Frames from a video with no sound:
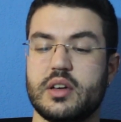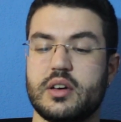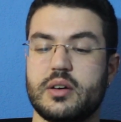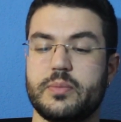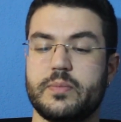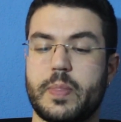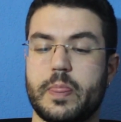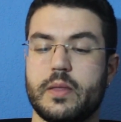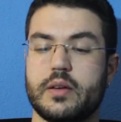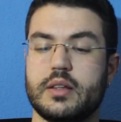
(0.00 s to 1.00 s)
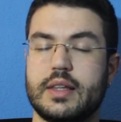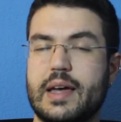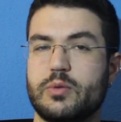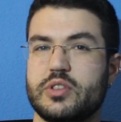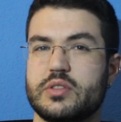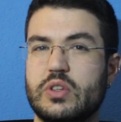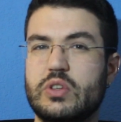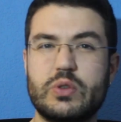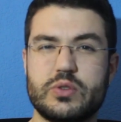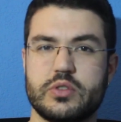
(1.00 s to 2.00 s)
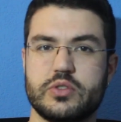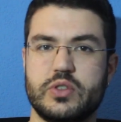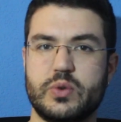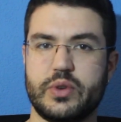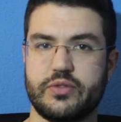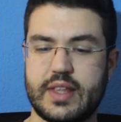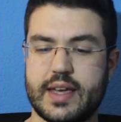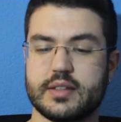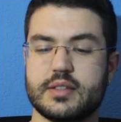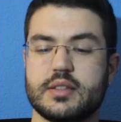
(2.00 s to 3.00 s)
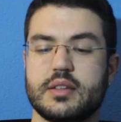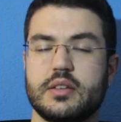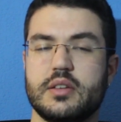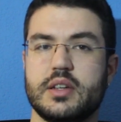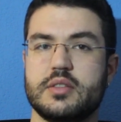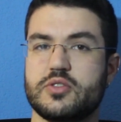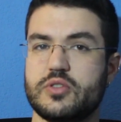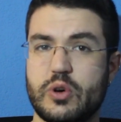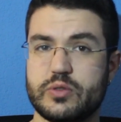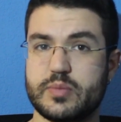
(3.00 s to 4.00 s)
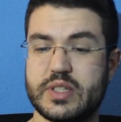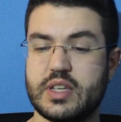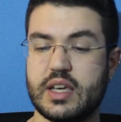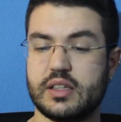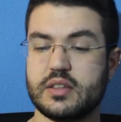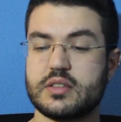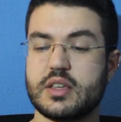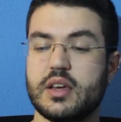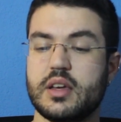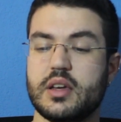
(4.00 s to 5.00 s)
language is used to reflect, it's not spontaneous,